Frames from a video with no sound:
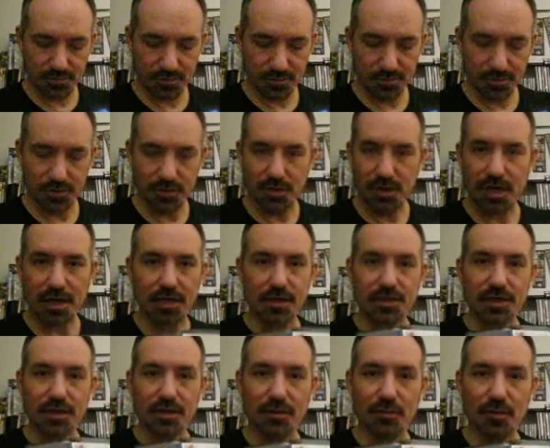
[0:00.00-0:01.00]
So like I
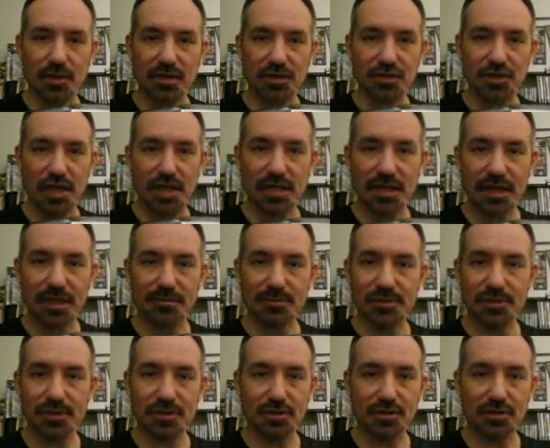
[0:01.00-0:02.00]
said, they're button shy
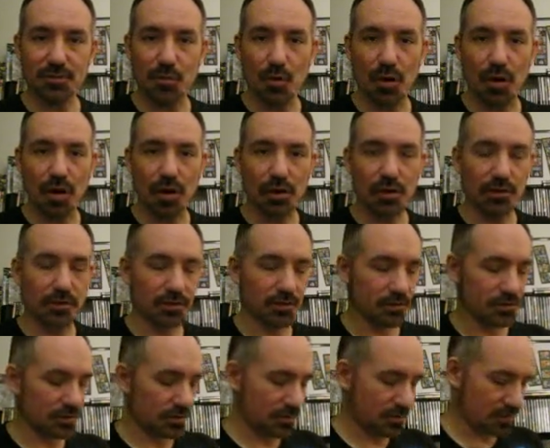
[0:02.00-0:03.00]
games. They're small.
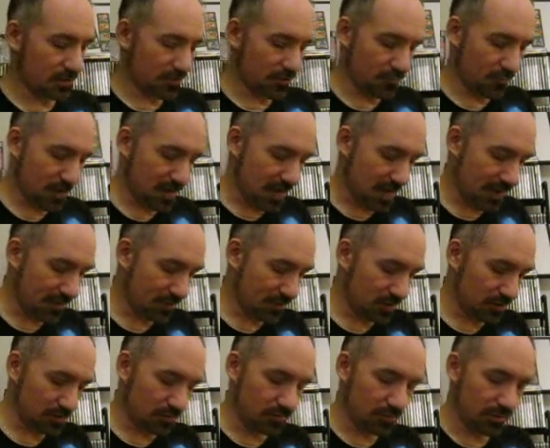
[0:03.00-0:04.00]
They're
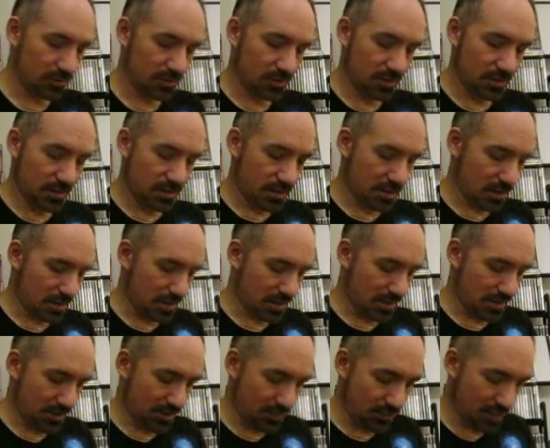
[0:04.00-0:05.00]
phenomenal.
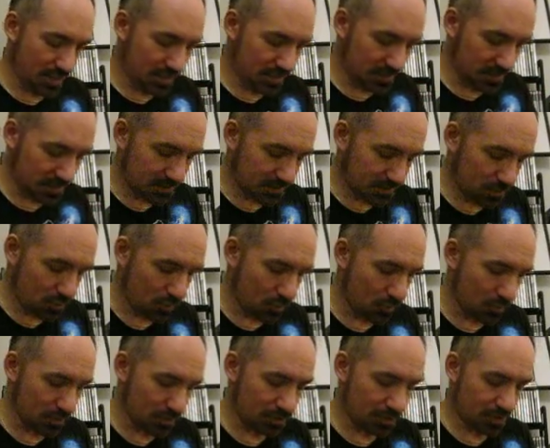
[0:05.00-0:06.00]
You get so
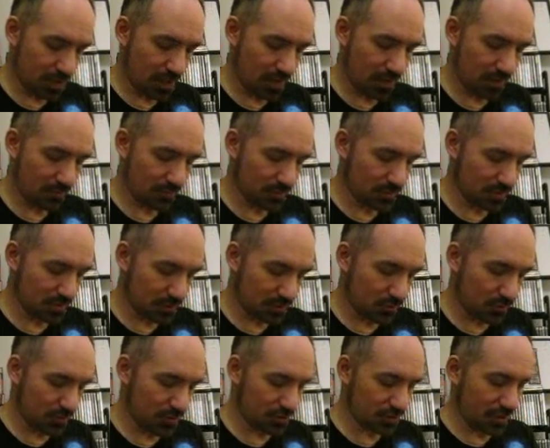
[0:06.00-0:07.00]
much game
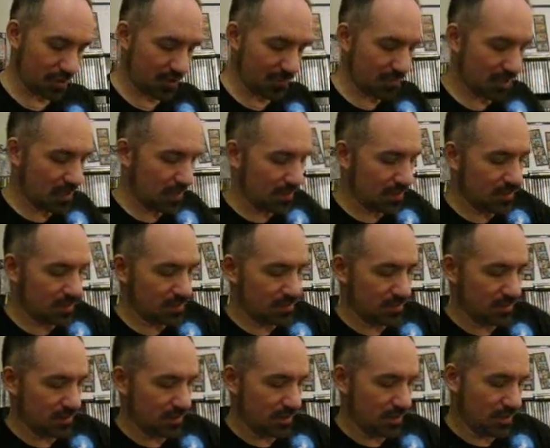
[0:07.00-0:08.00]
out of these.
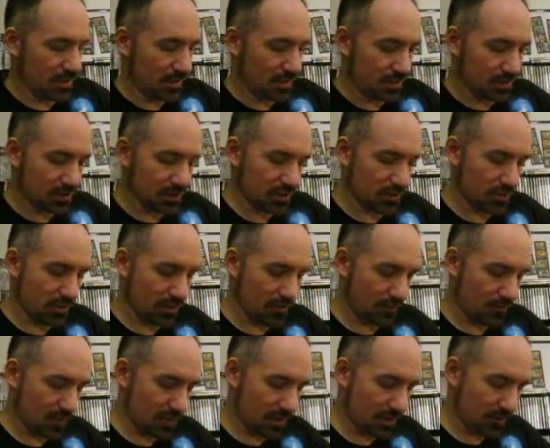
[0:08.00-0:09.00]
So
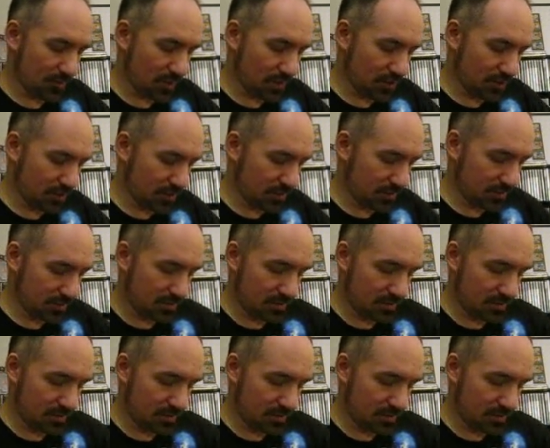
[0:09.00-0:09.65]
if you're on a budget,